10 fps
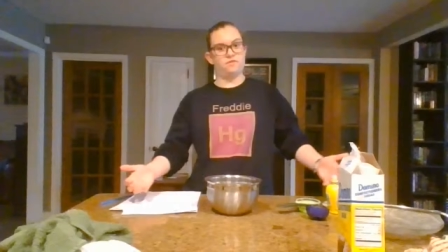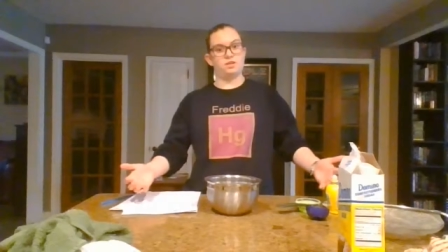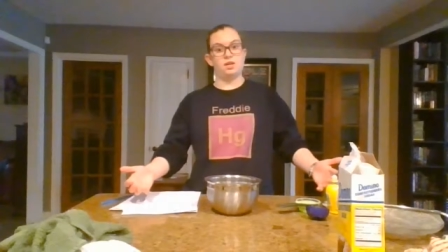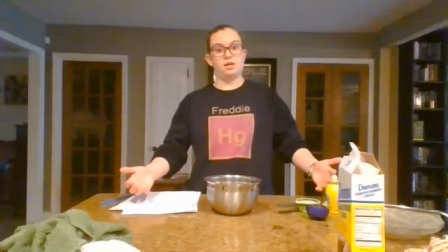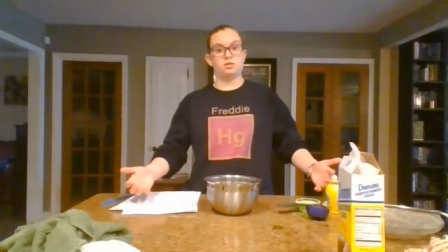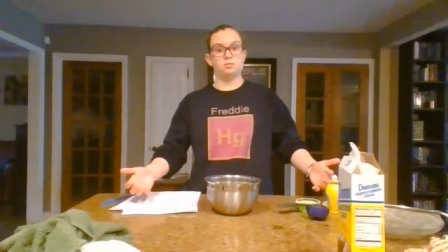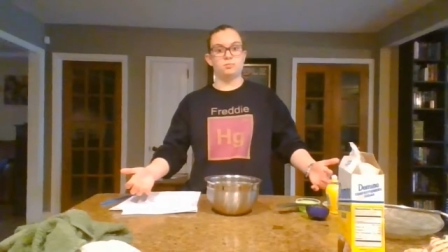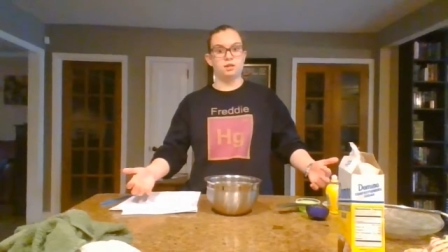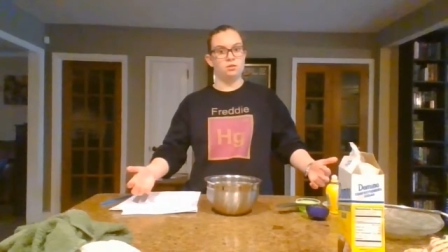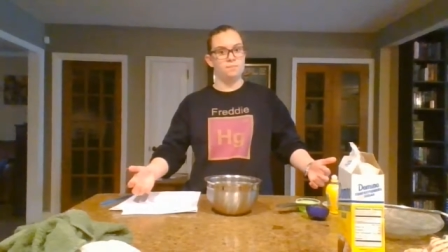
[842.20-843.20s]
for the cake to
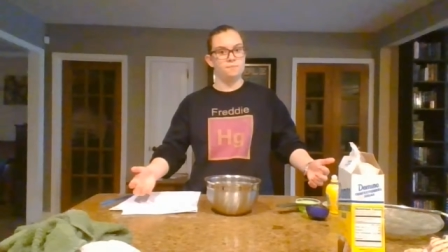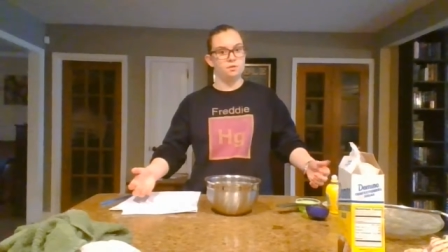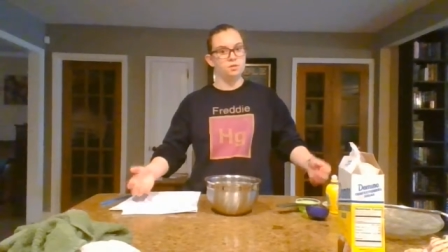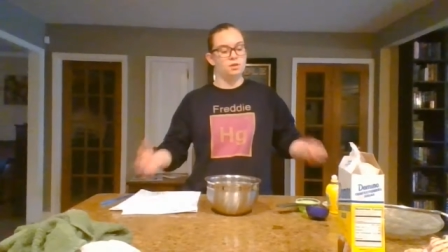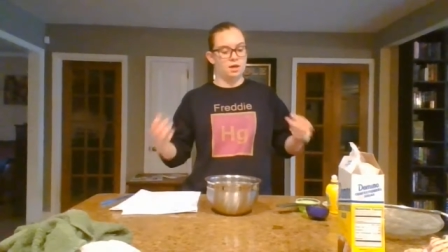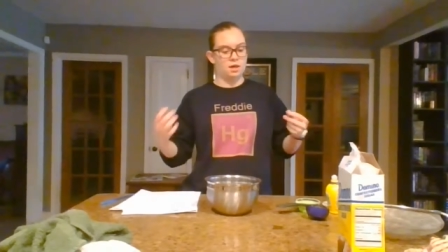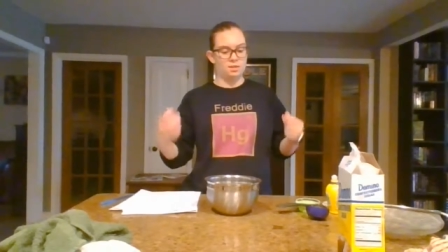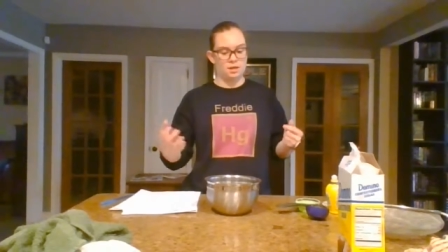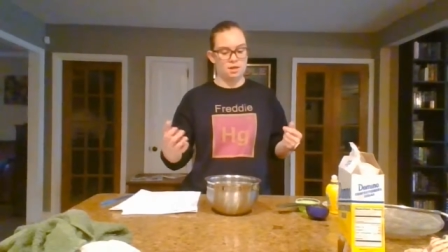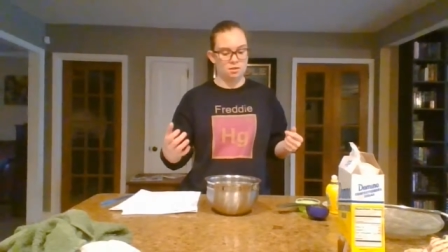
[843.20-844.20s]
bake,
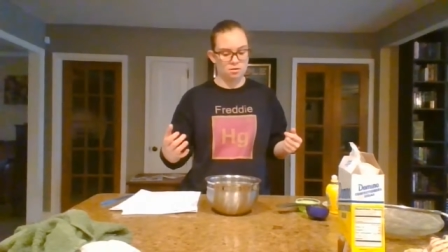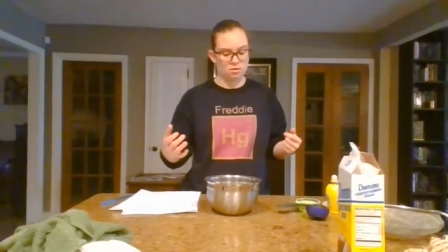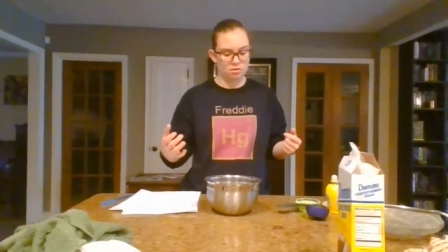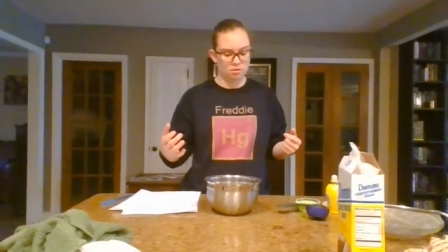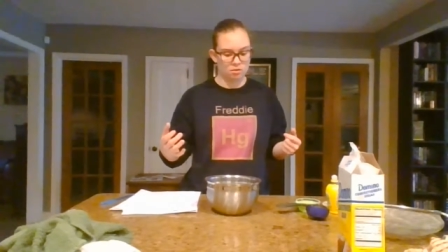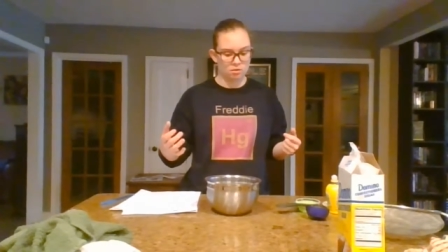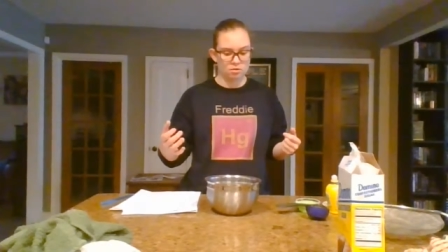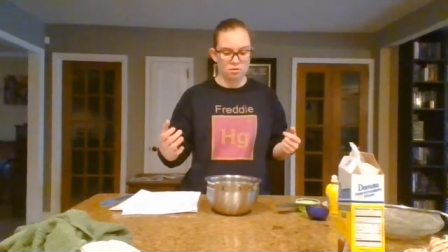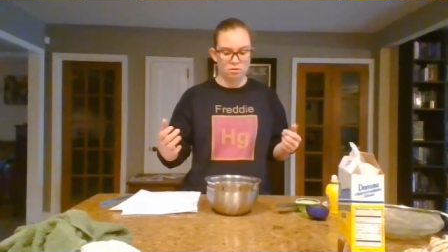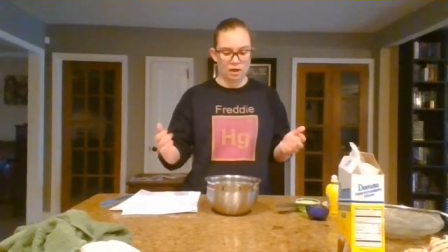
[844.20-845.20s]
and then
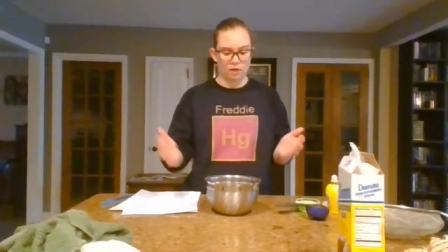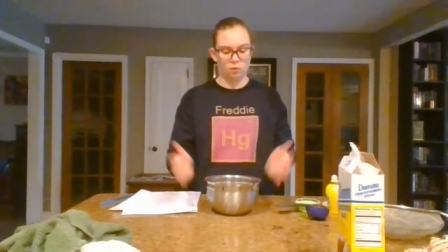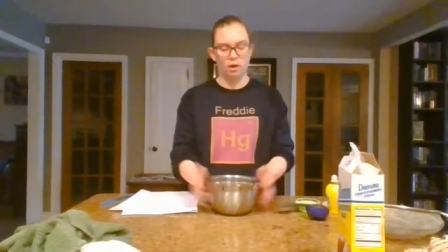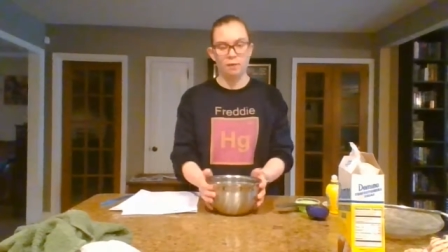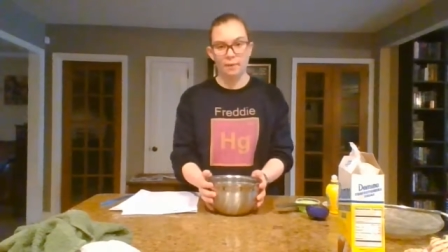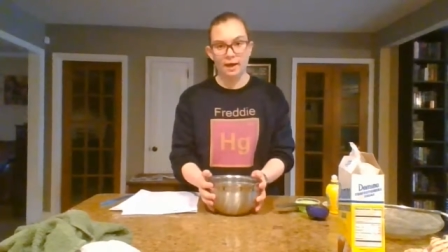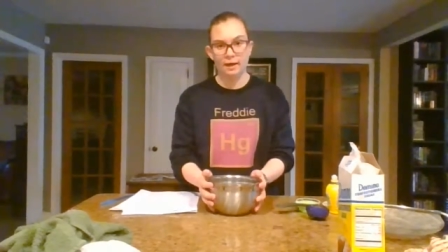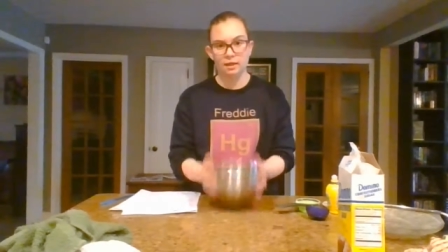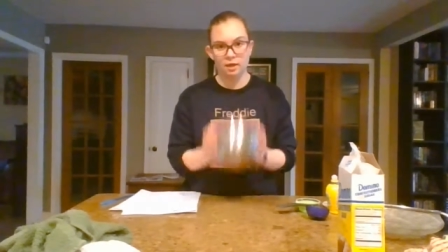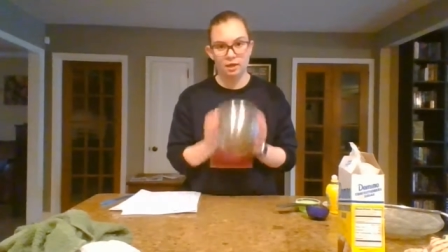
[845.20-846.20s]
I will come
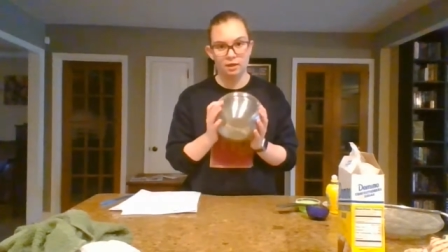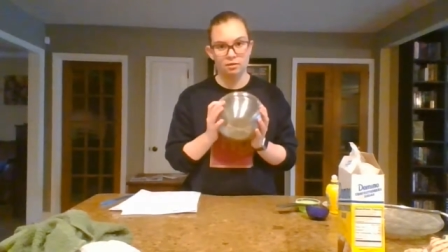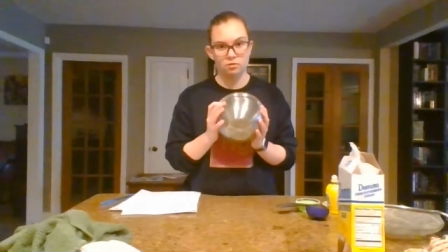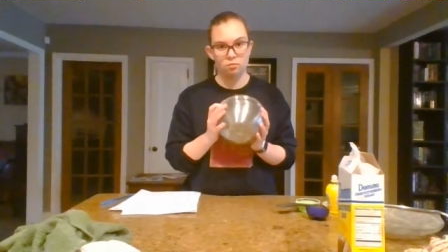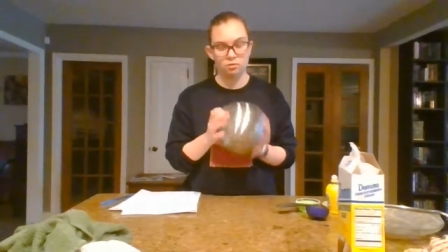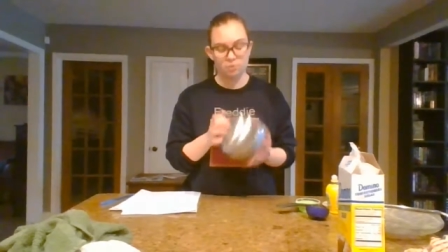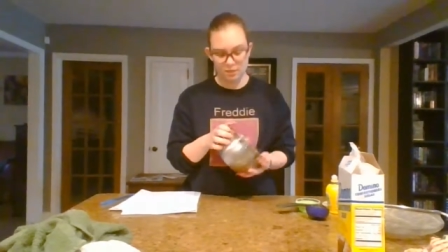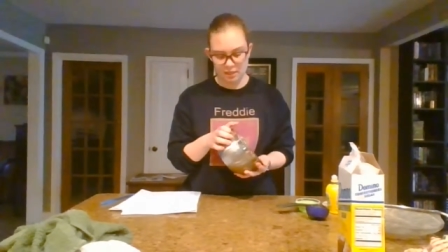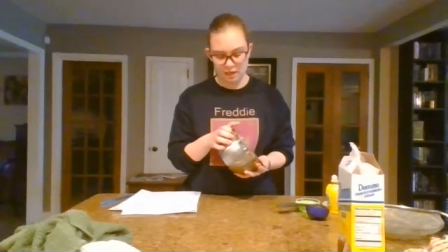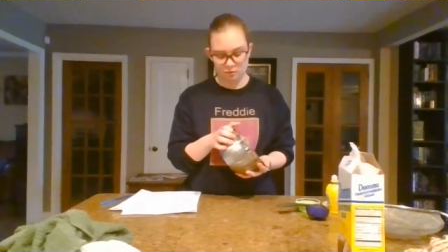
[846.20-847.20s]
back and we will
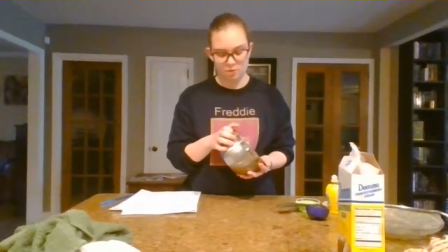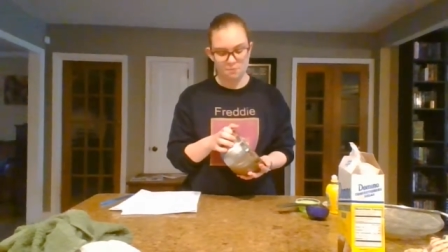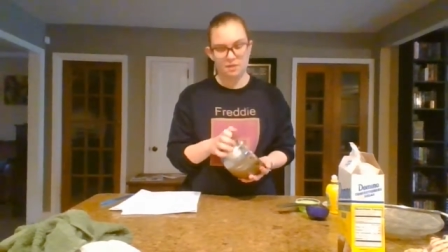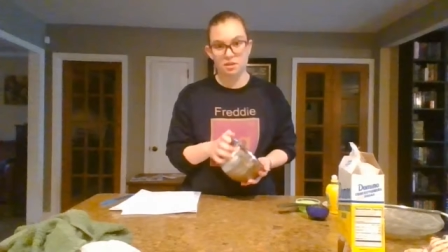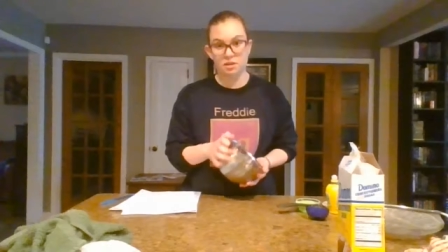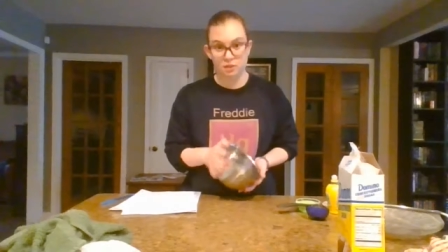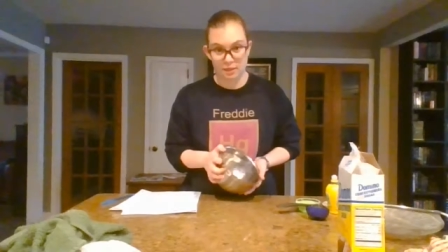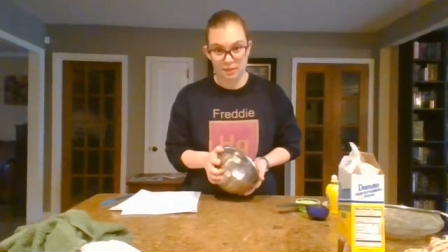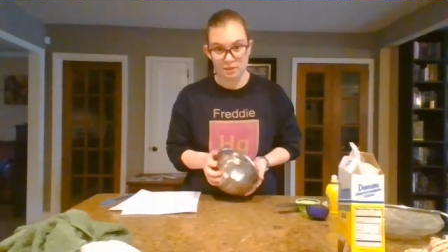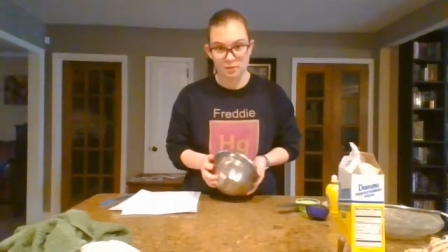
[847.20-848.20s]
see how to make the
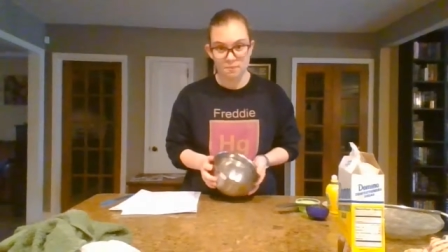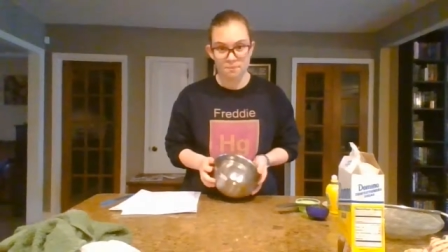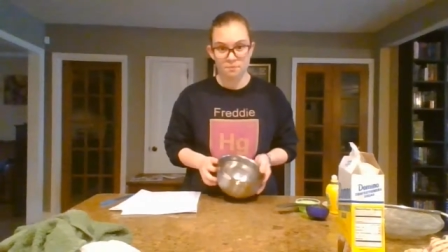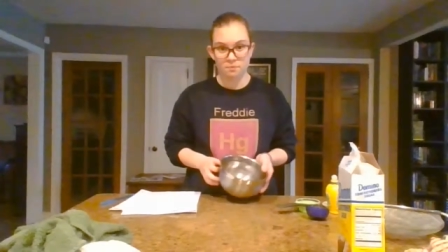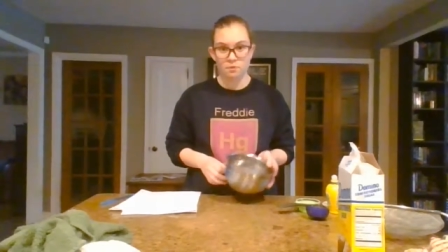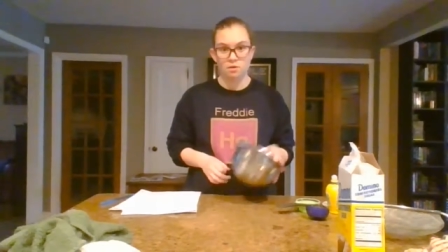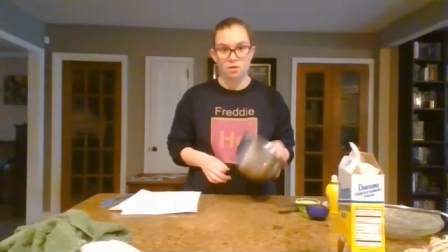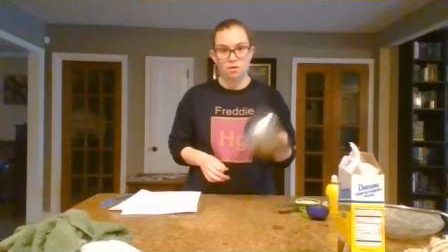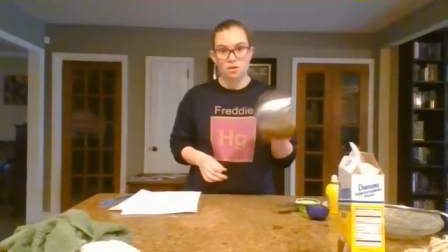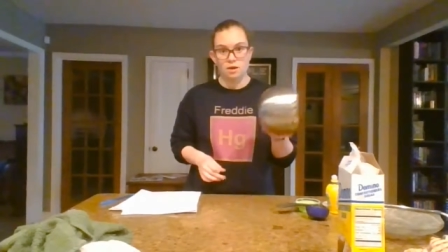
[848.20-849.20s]
glaze,
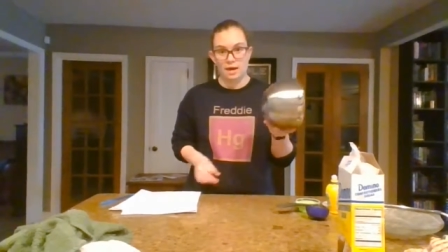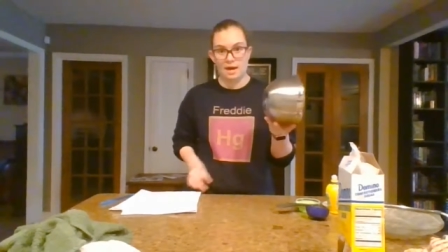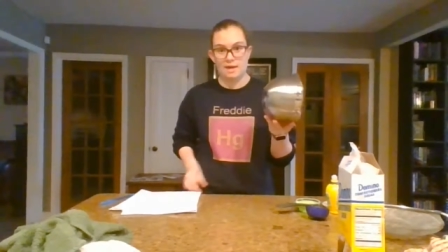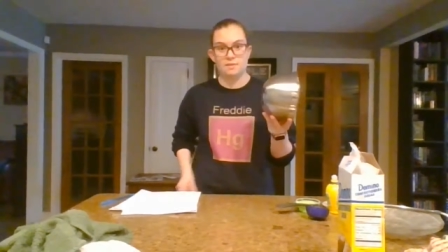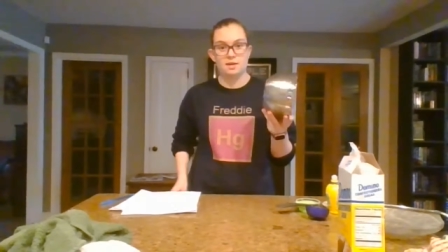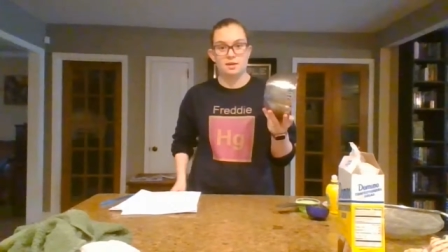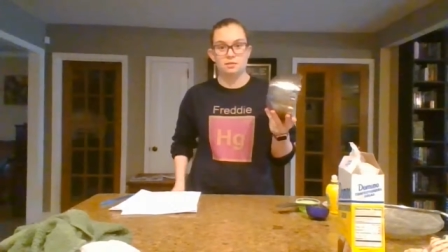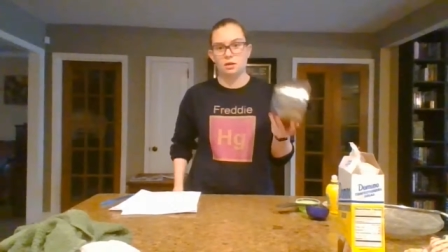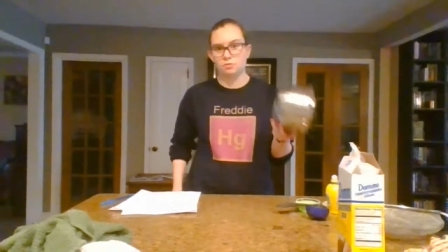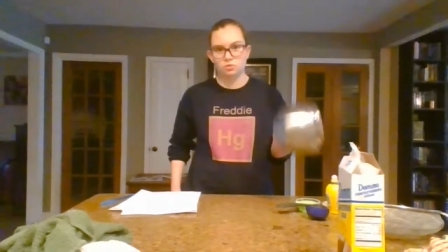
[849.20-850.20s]
and
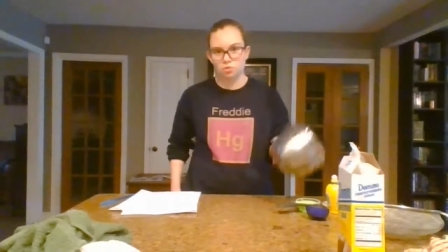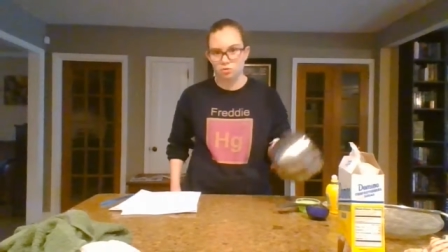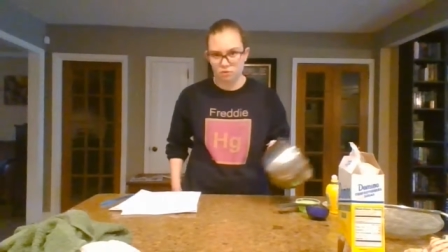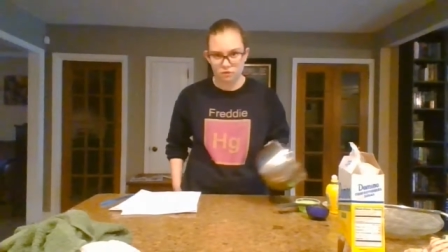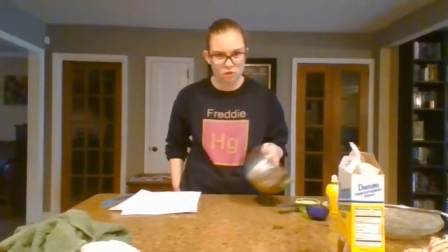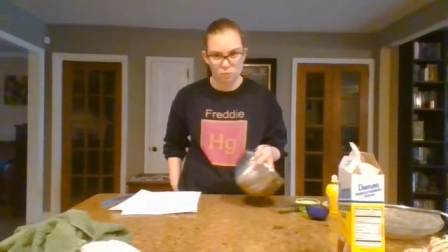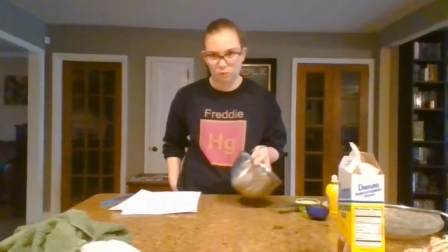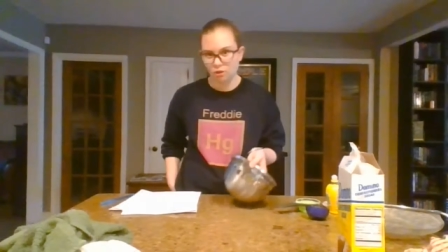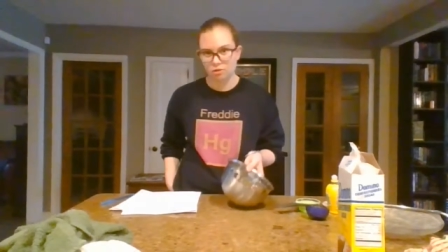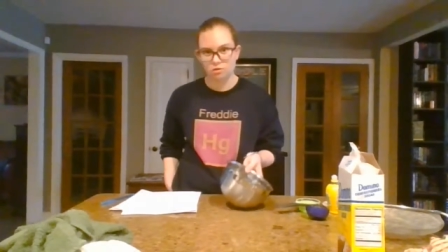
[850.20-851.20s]
then I will show you the finished
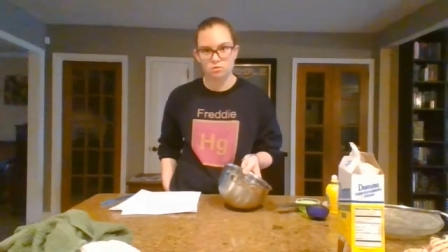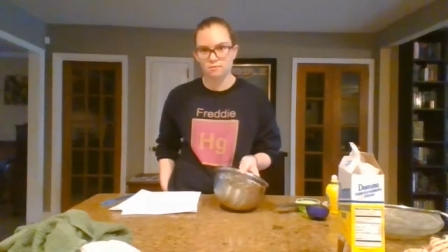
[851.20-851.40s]
product.